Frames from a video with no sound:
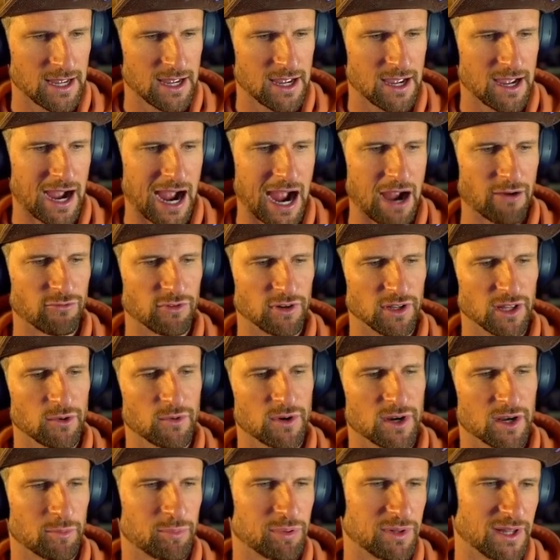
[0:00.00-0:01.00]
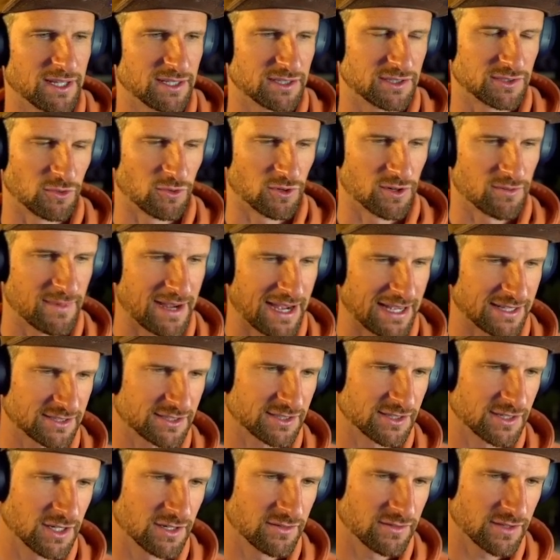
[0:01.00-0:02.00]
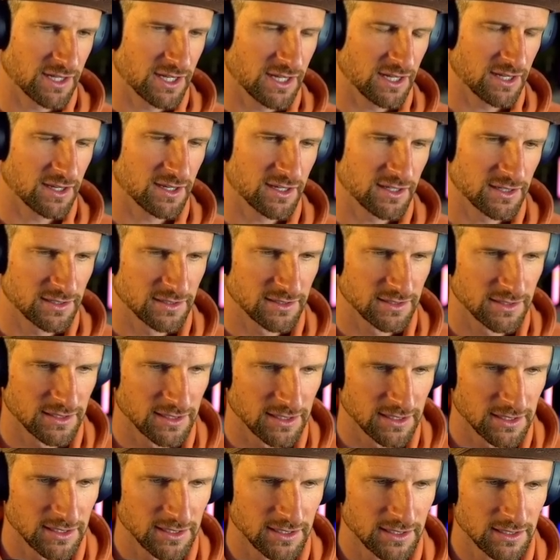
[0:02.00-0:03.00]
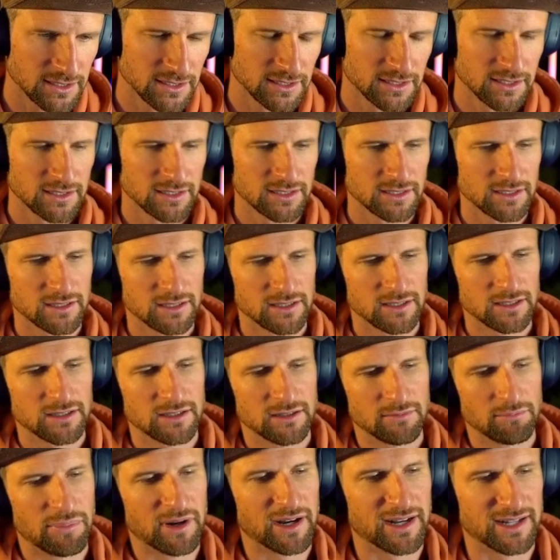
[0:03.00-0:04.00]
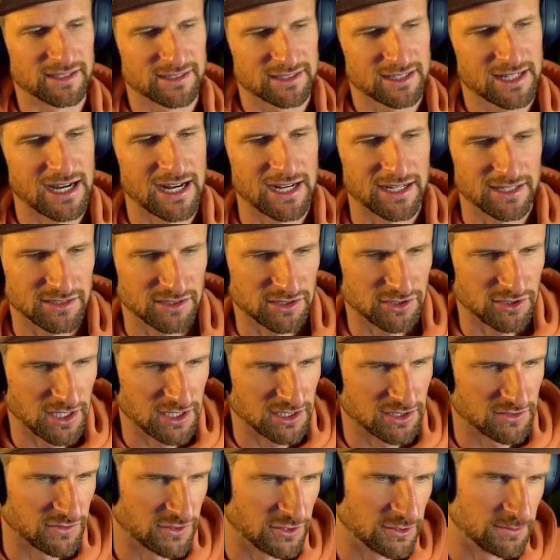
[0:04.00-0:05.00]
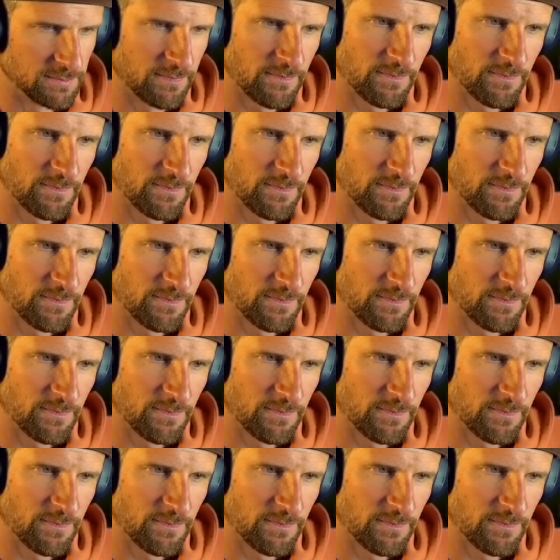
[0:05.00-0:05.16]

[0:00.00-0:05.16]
I really want to play Swordmaster over here, but it's kind of stressful.